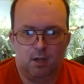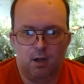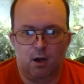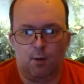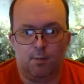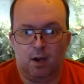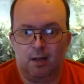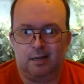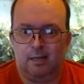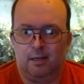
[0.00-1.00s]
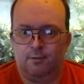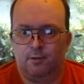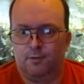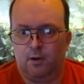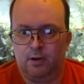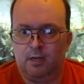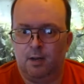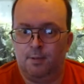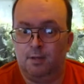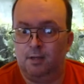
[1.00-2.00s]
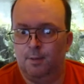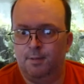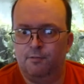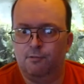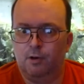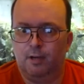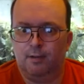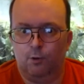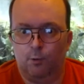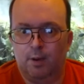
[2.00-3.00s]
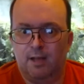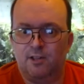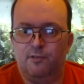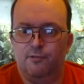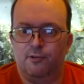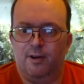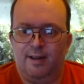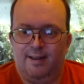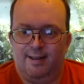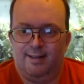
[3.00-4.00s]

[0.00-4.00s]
I'm lucky if I find a couple of guppy fry or platy fry.